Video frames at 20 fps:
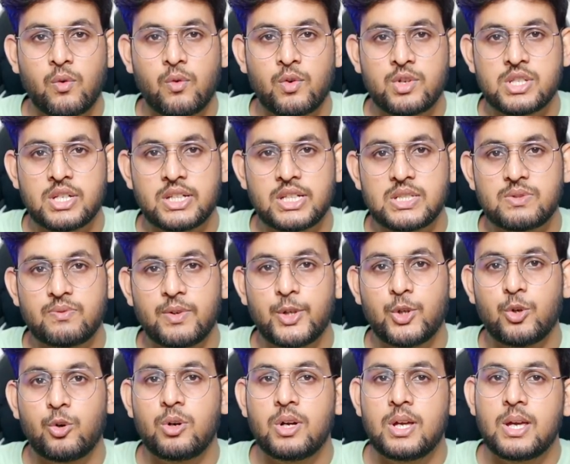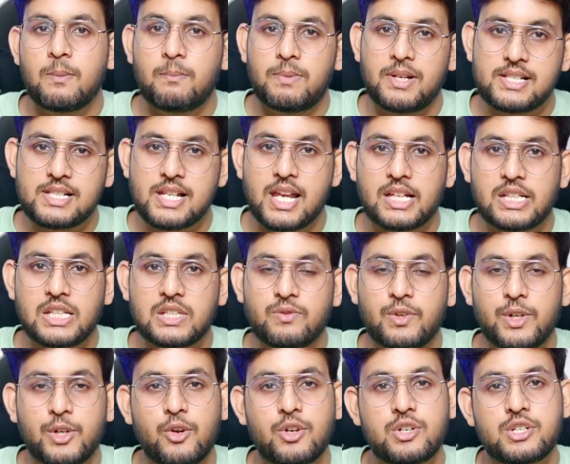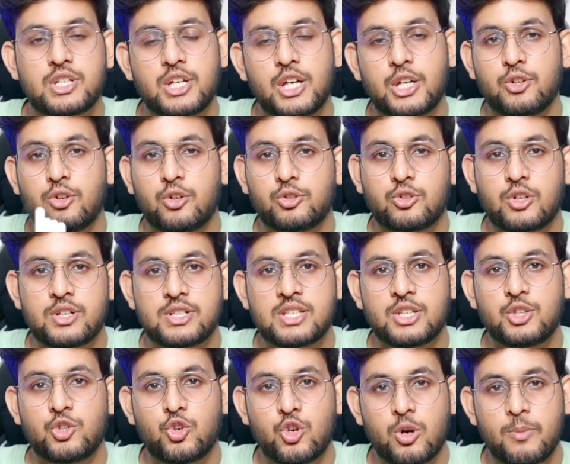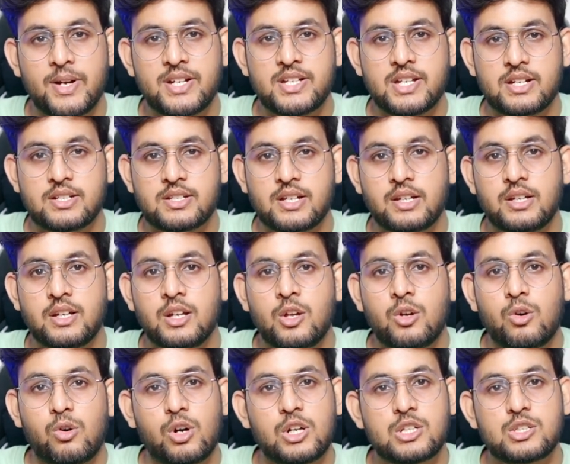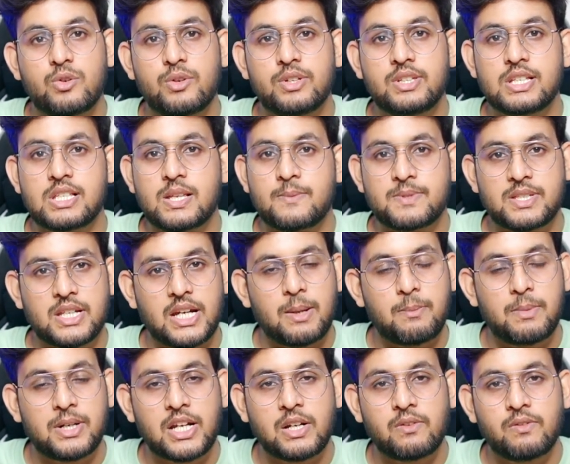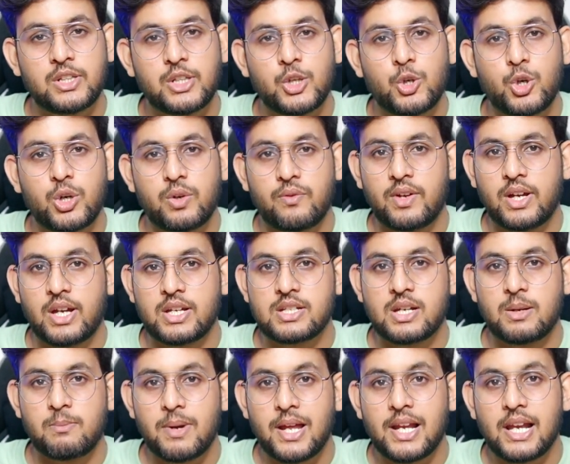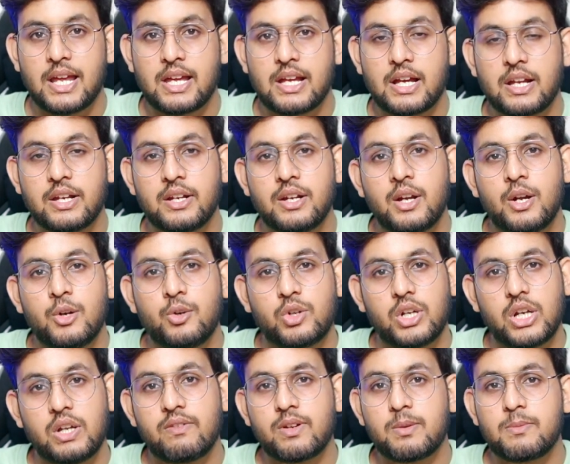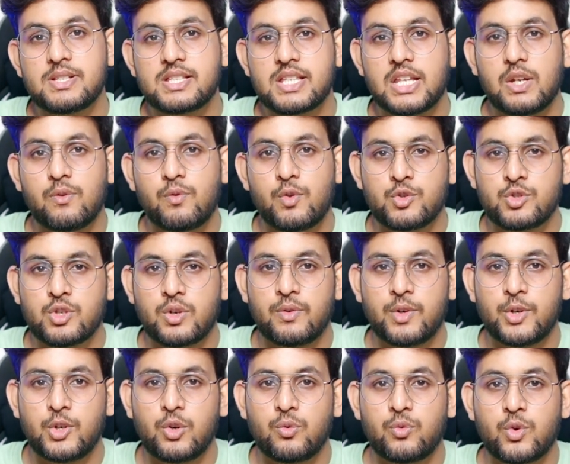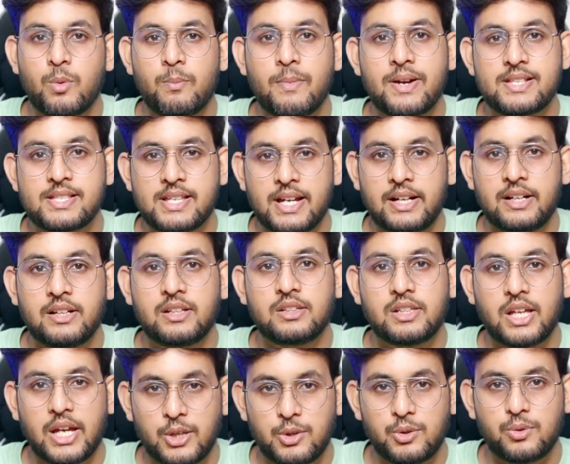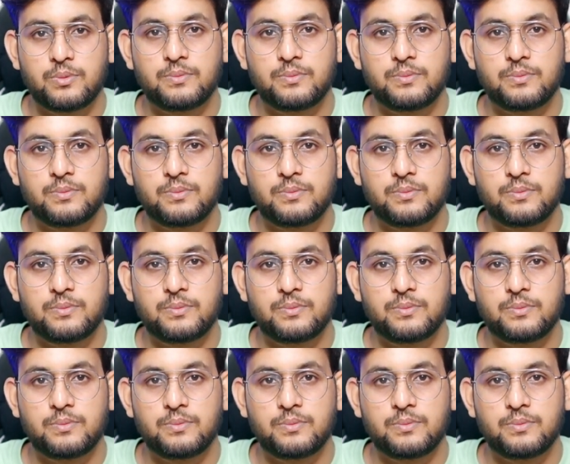for watching this video. Please like this video and share your thoughts in the comment section. Also hit the subscribe button with the notification bell icon to never miss any future video from my side. Thank